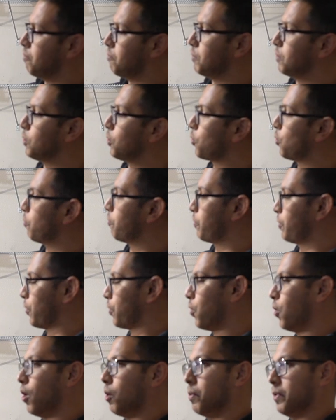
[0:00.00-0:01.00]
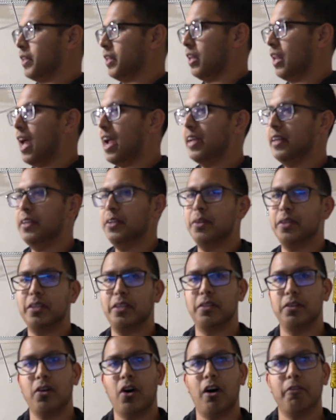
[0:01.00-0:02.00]
If you look over the car with a light, you
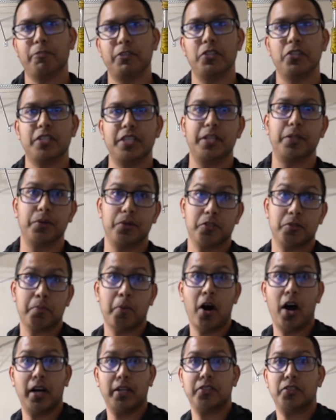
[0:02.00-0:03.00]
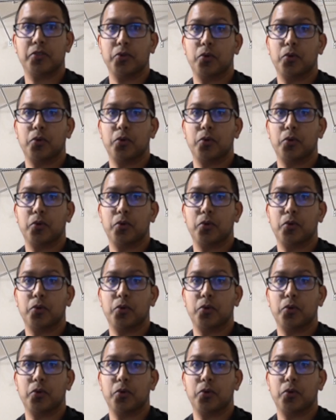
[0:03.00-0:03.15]
can often see those spots.